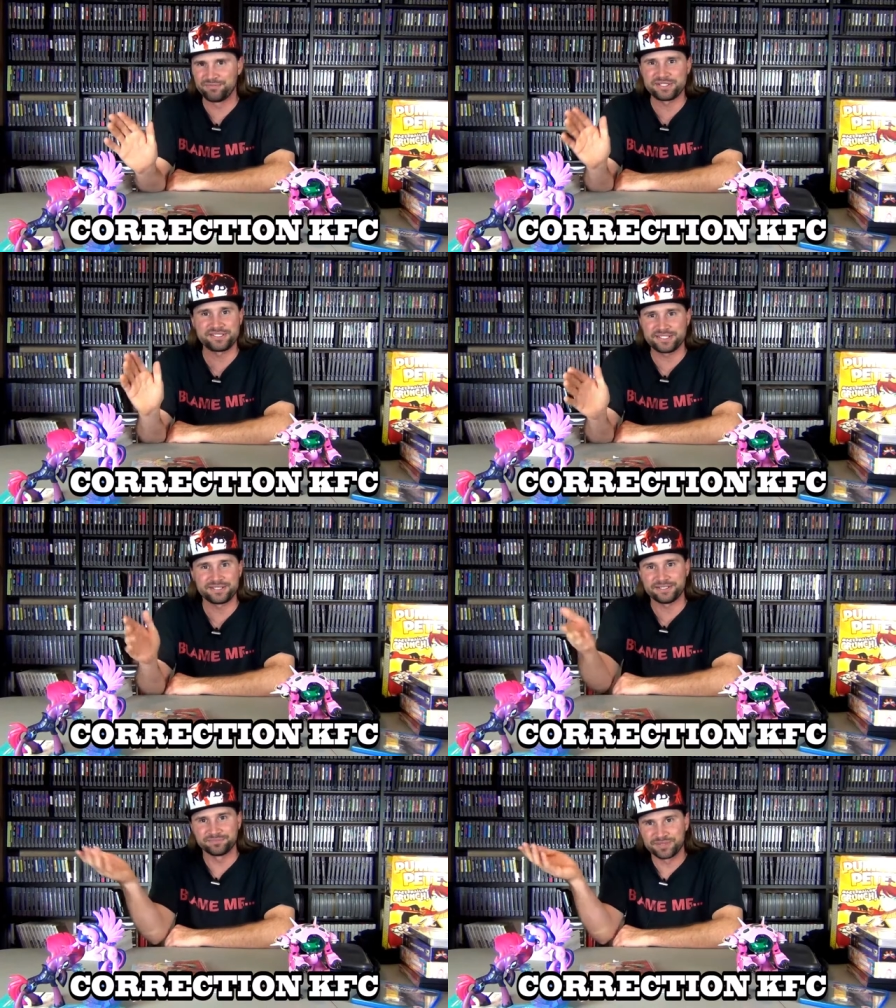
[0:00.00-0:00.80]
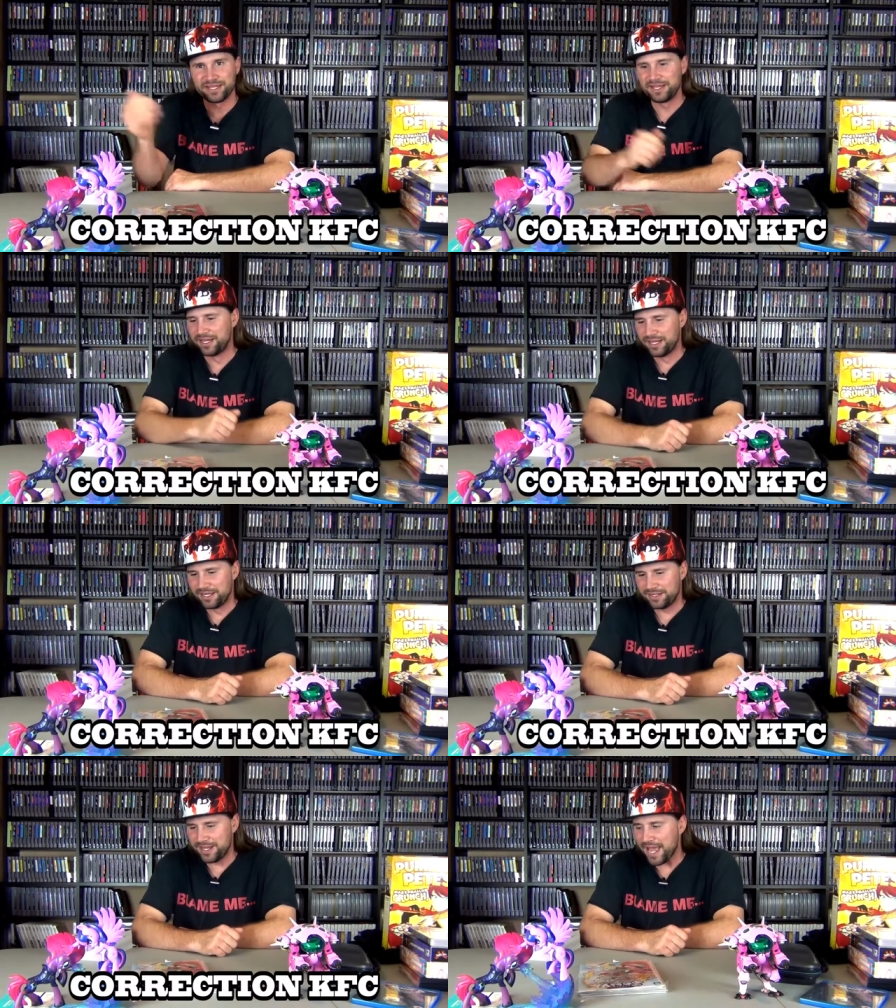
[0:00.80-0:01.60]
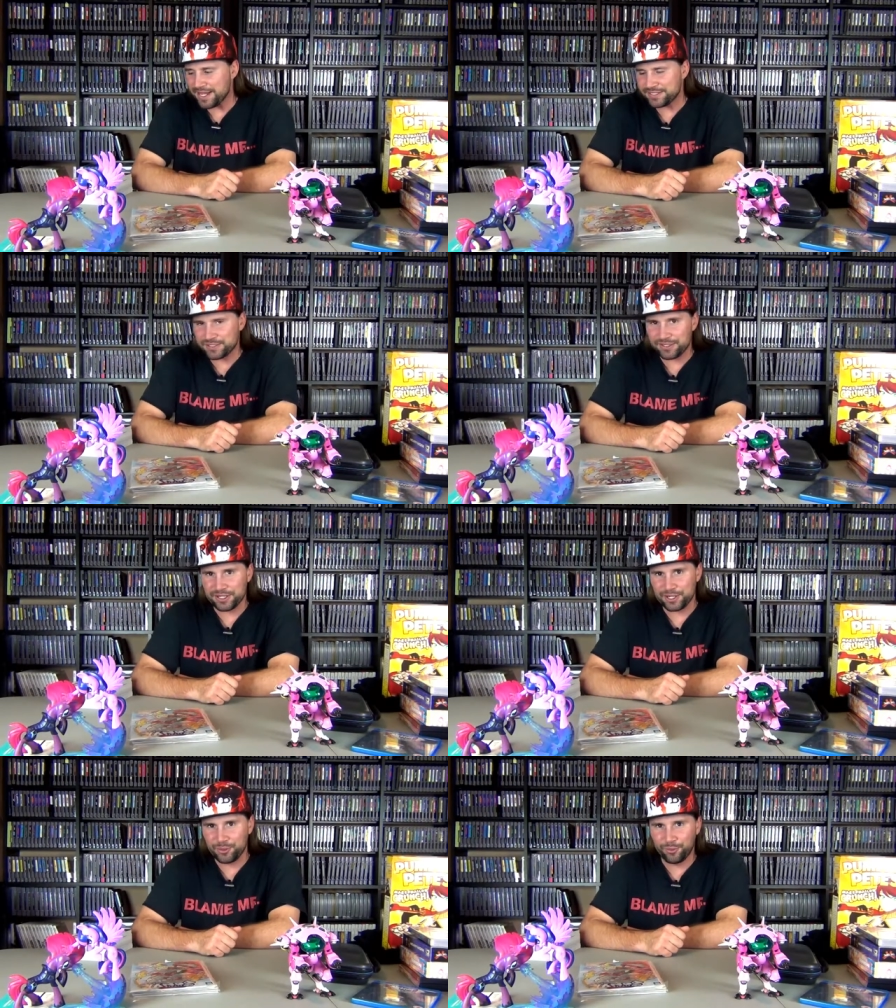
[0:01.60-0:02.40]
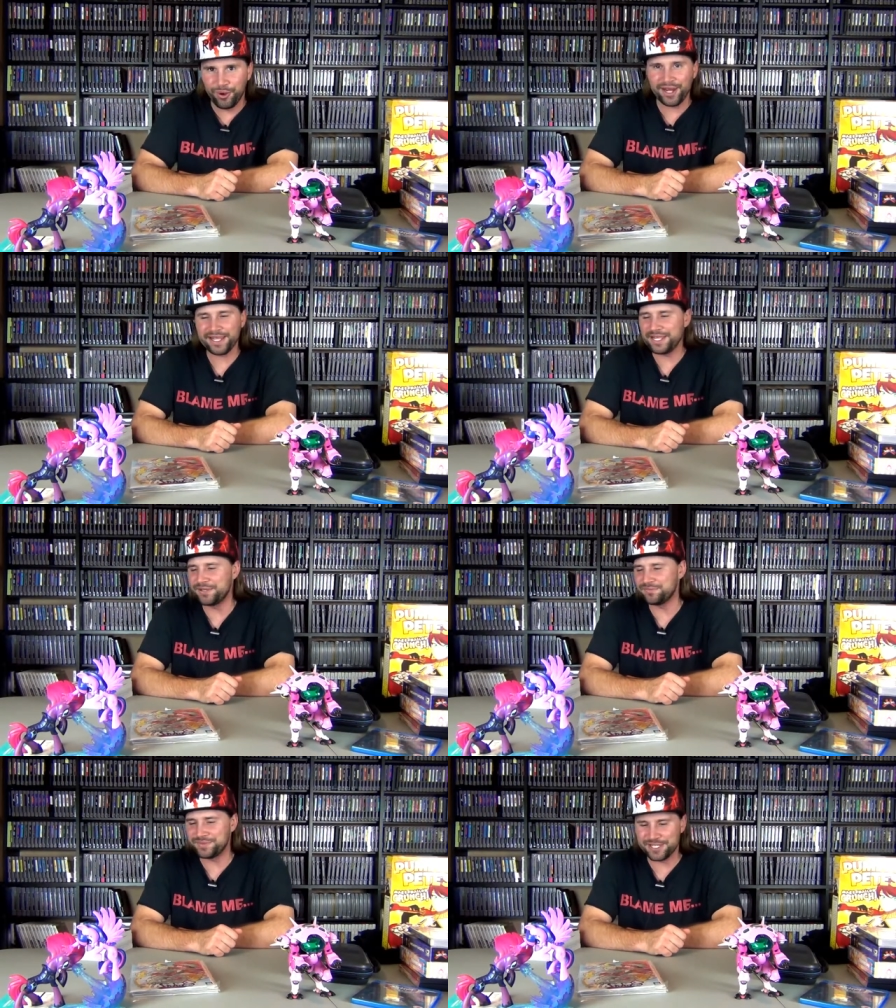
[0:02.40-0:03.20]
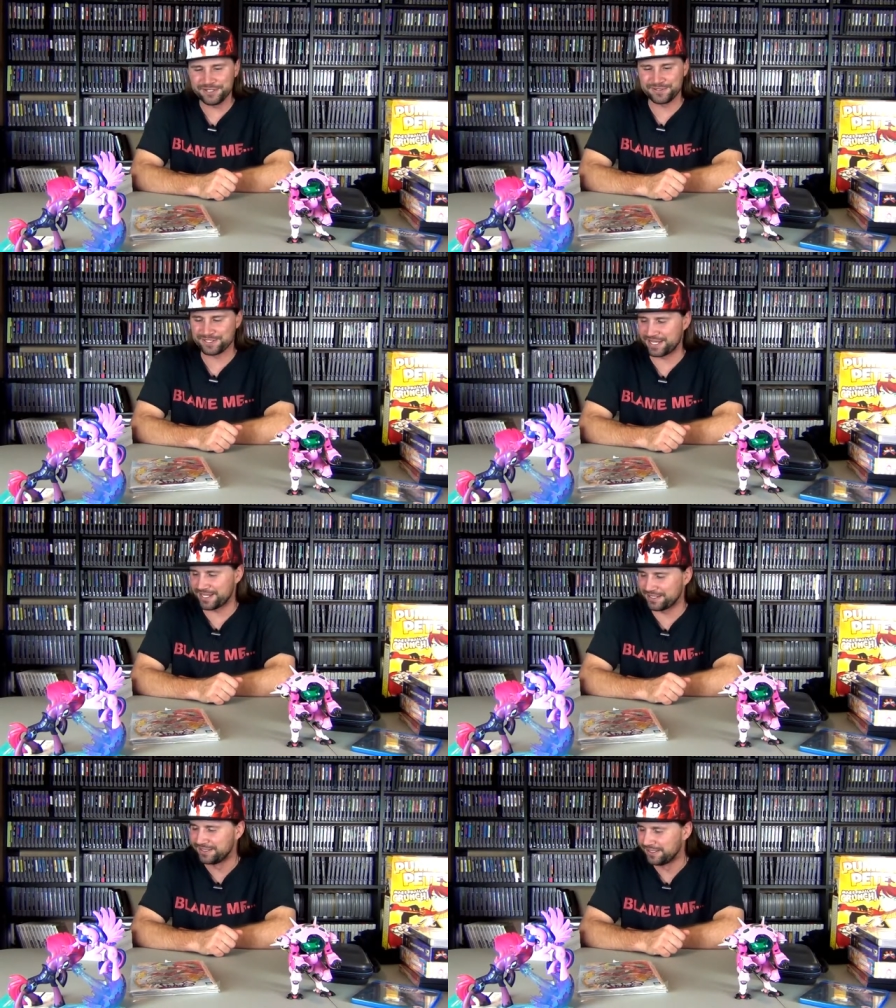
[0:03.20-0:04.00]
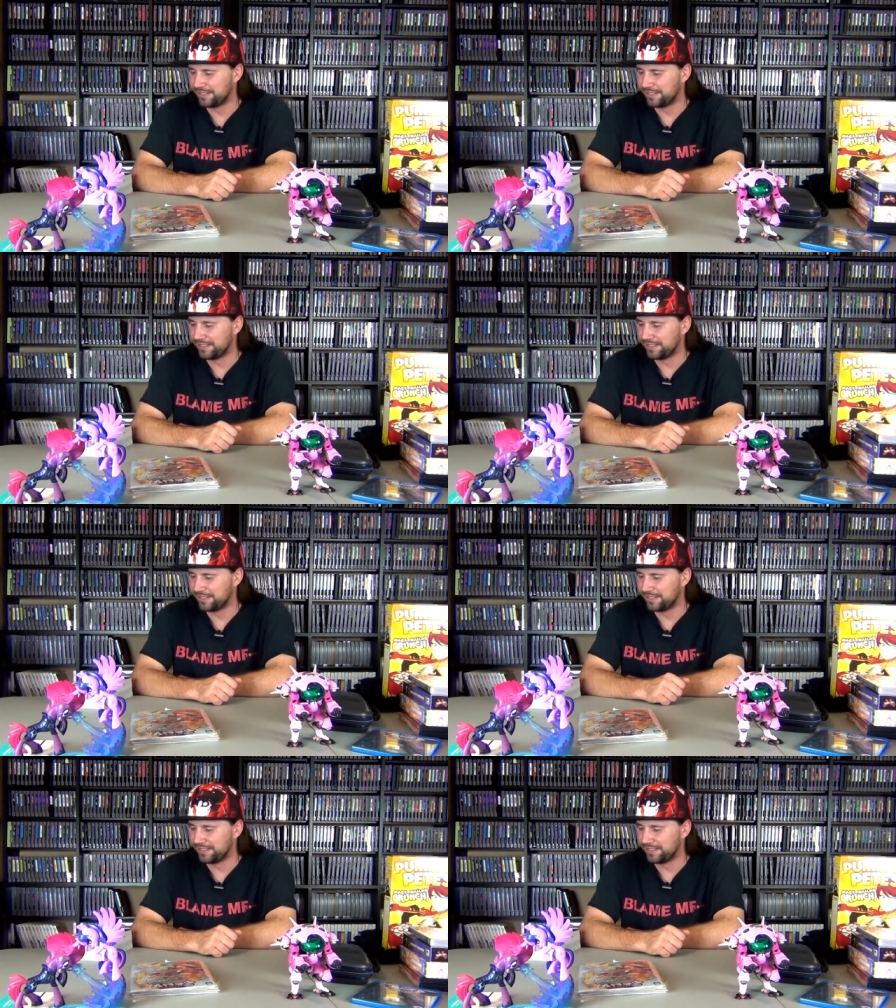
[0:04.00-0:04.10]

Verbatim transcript: But still, that's quite amusing.